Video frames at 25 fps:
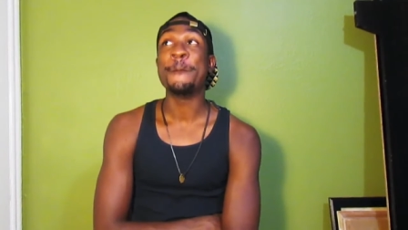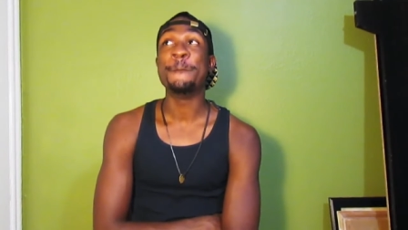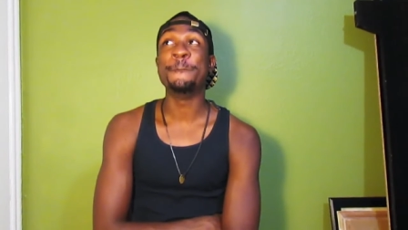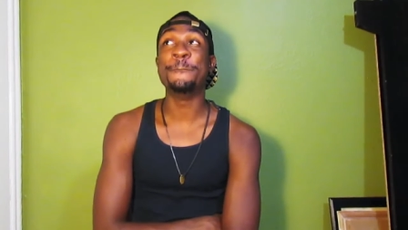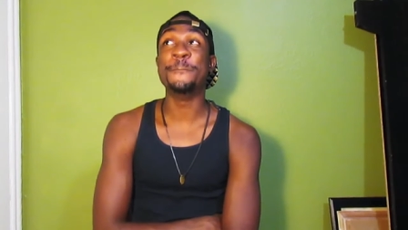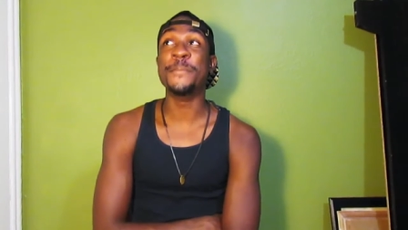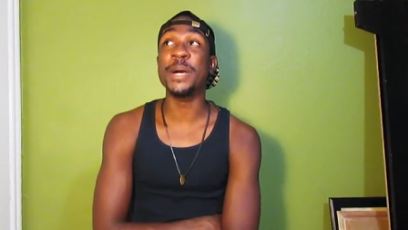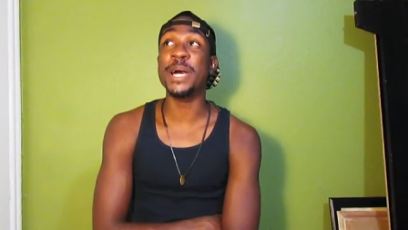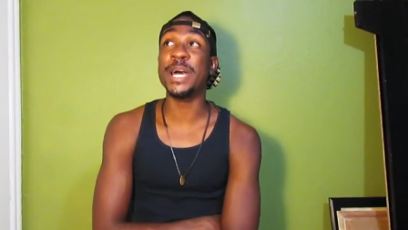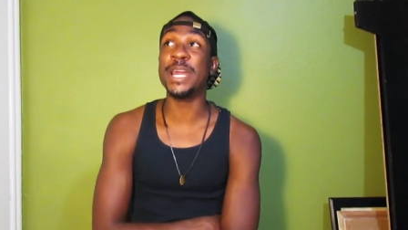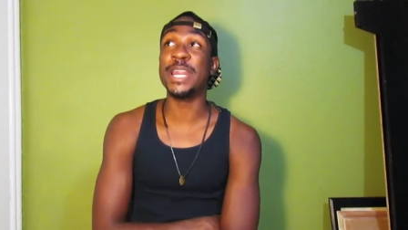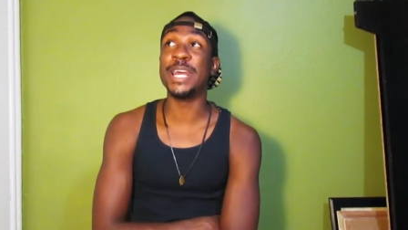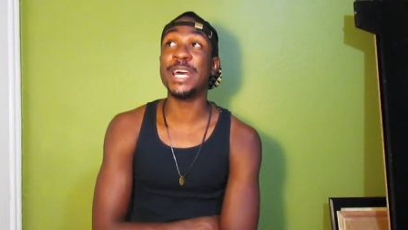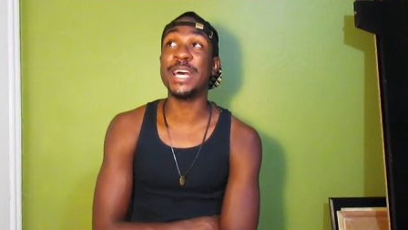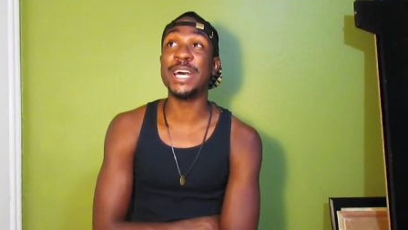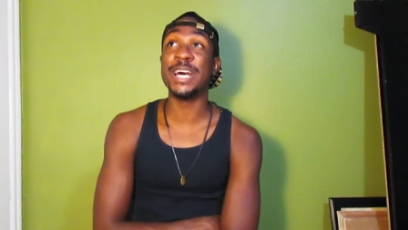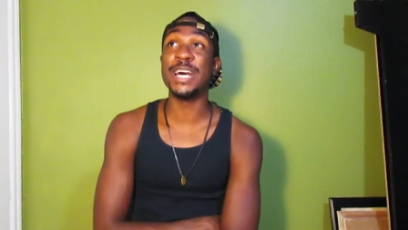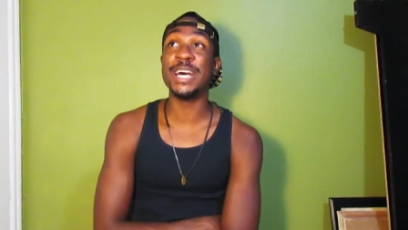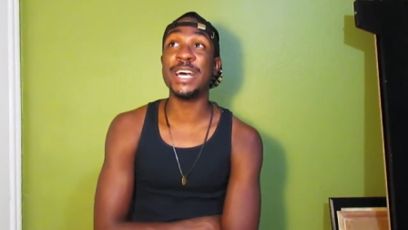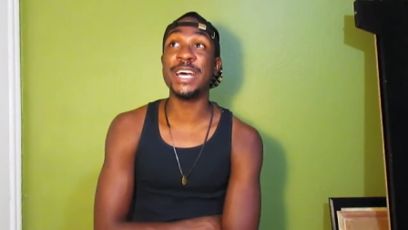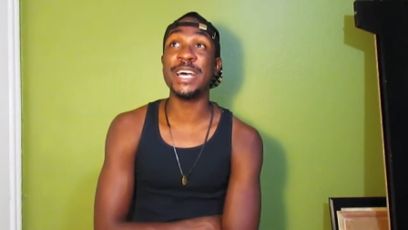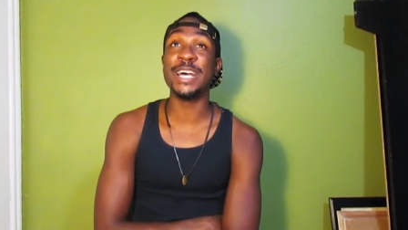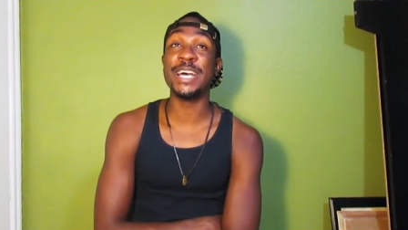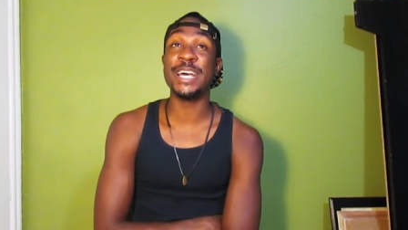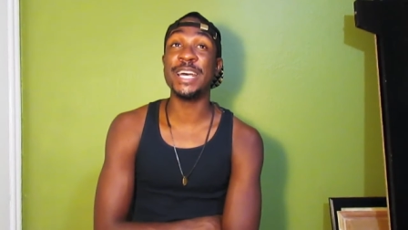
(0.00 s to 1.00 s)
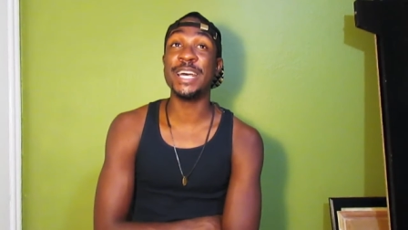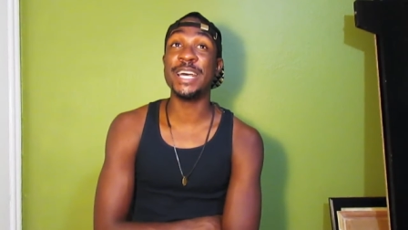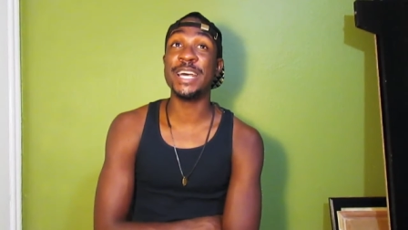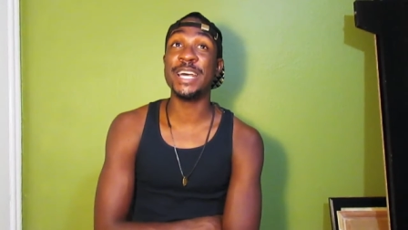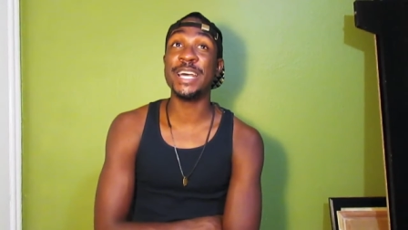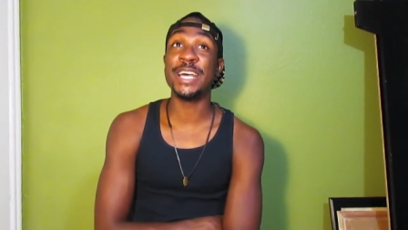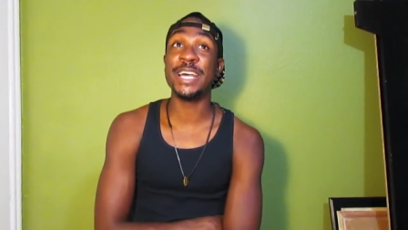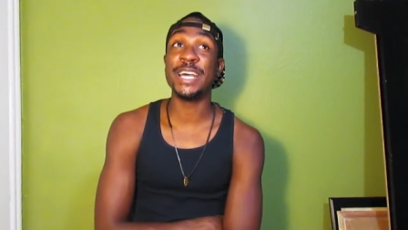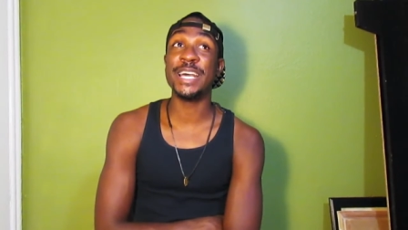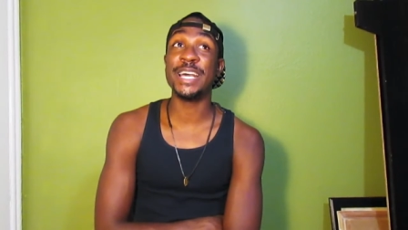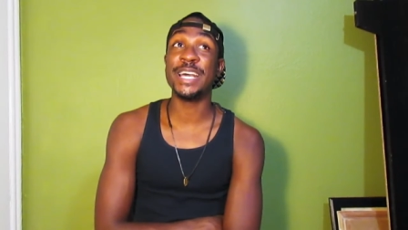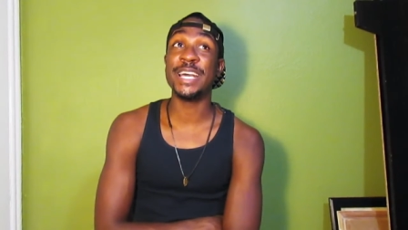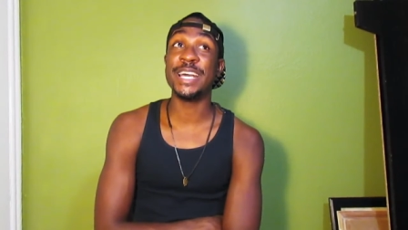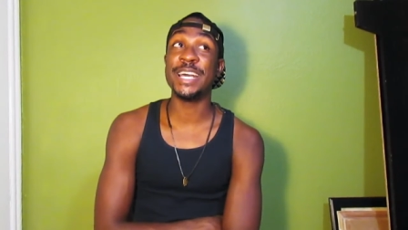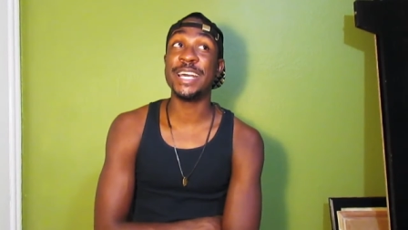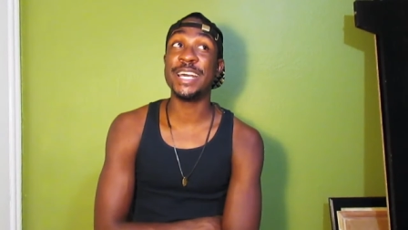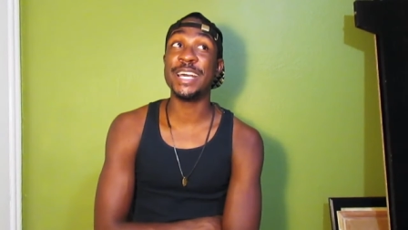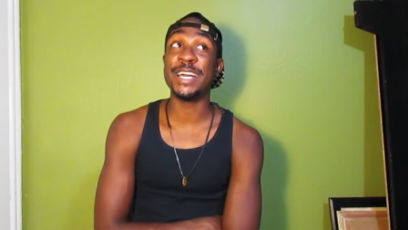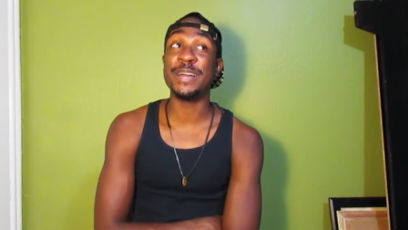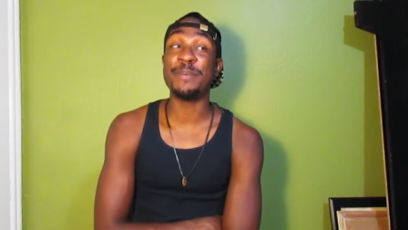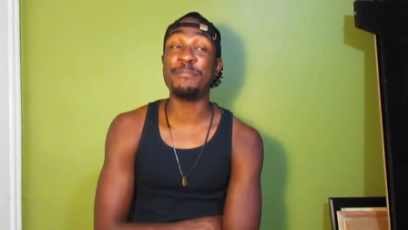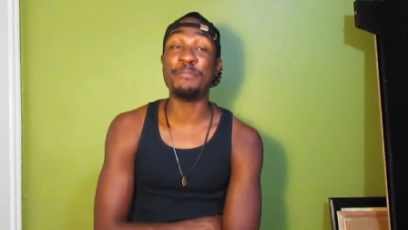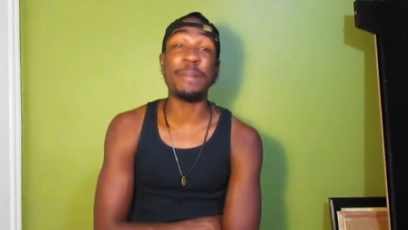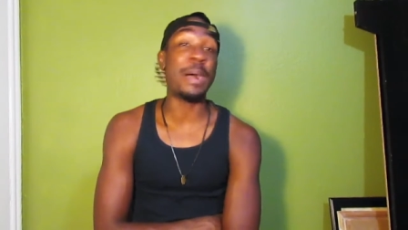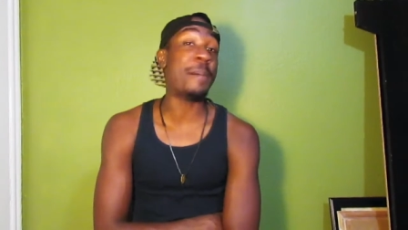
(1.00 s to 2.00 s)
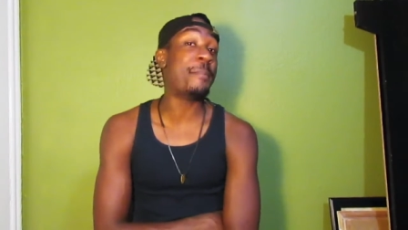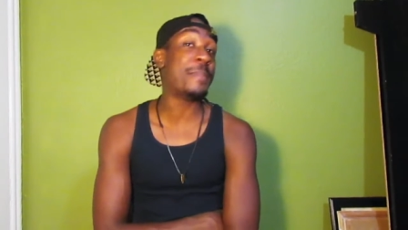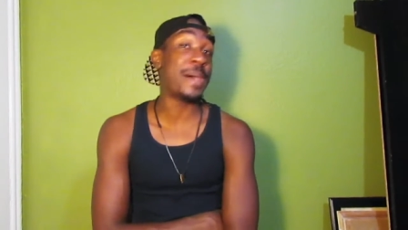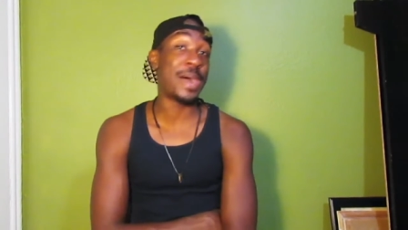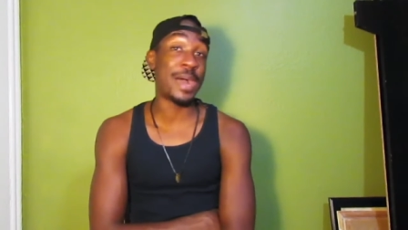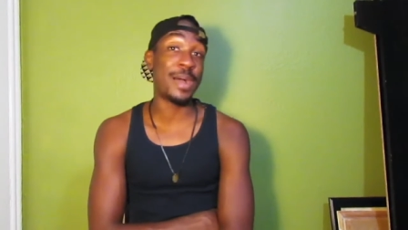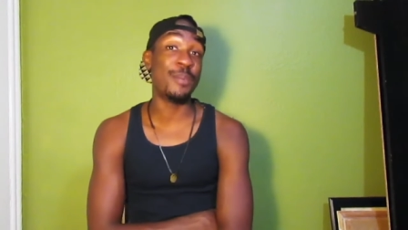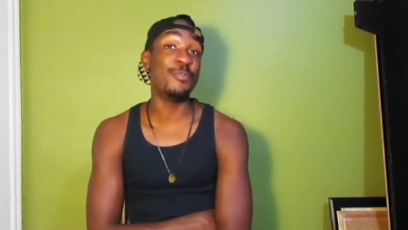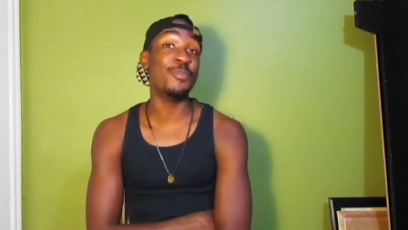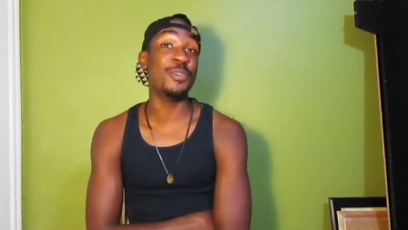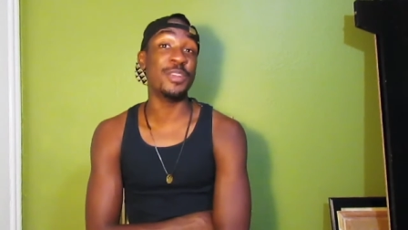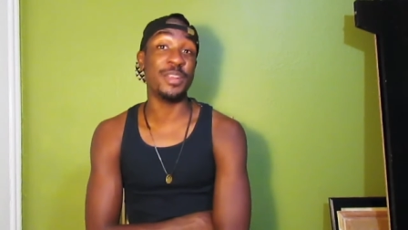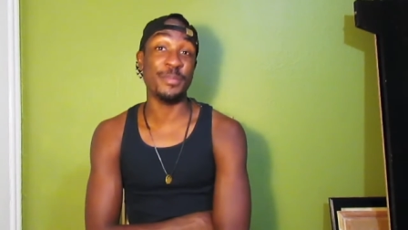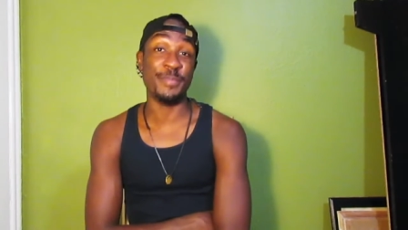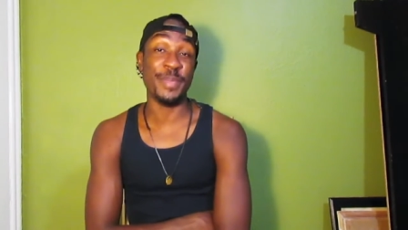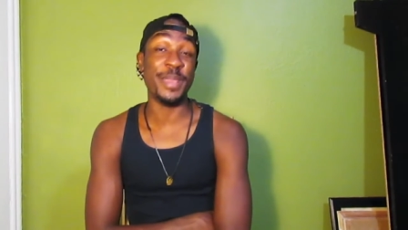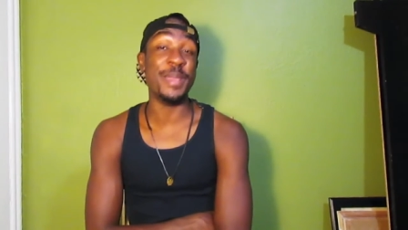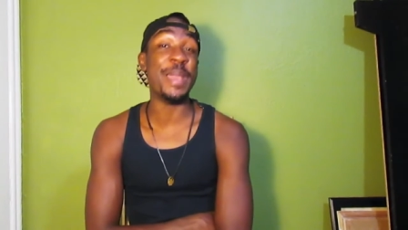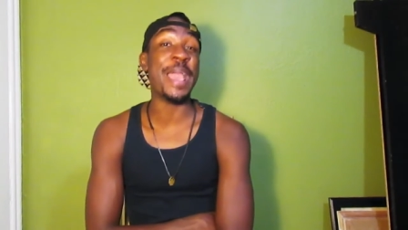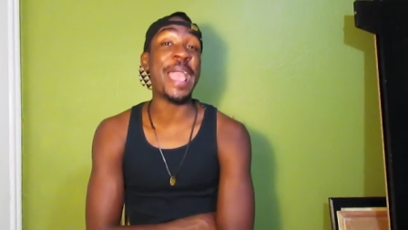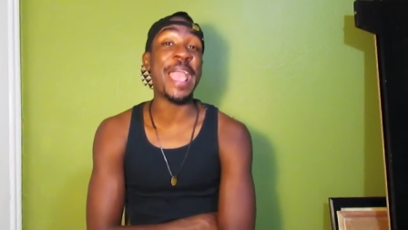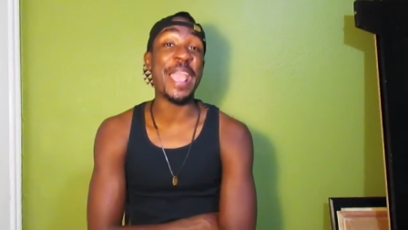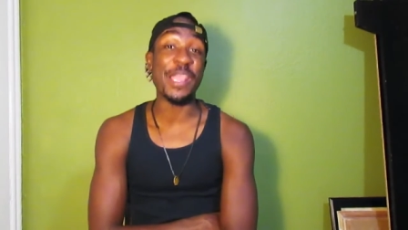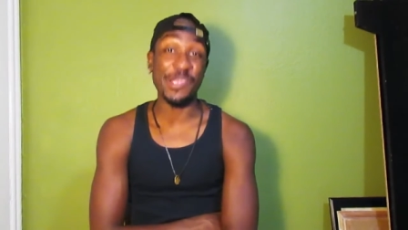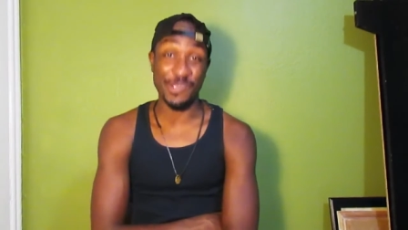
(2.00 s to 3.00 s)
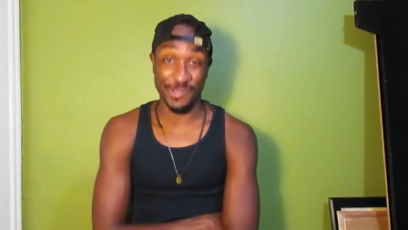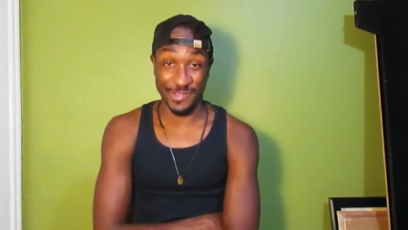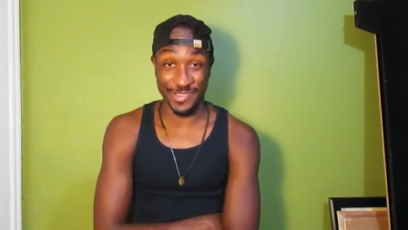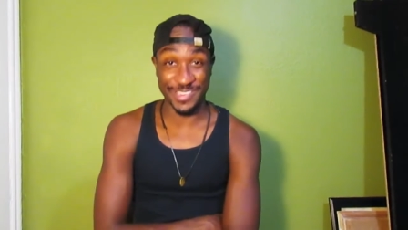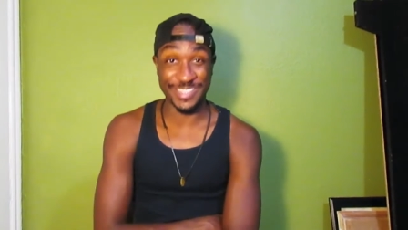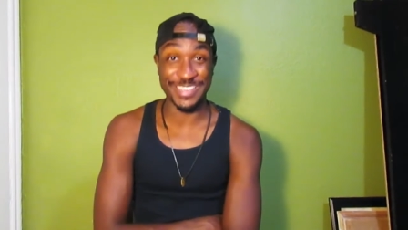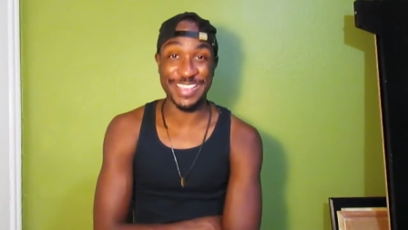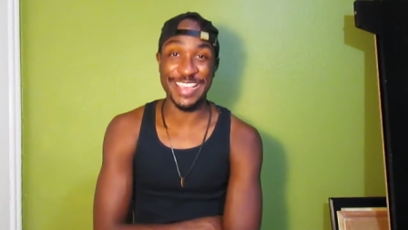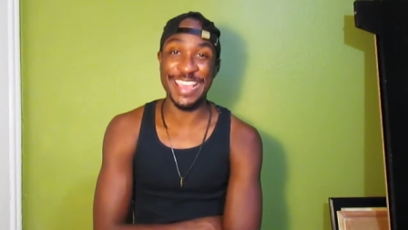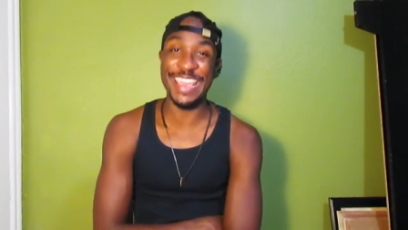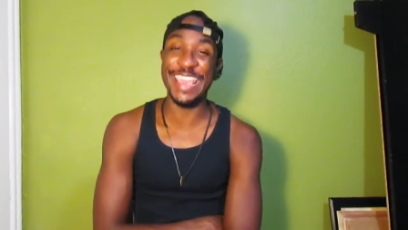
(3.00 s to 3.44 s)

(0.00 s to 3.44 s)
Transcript: But my mom would have been angry.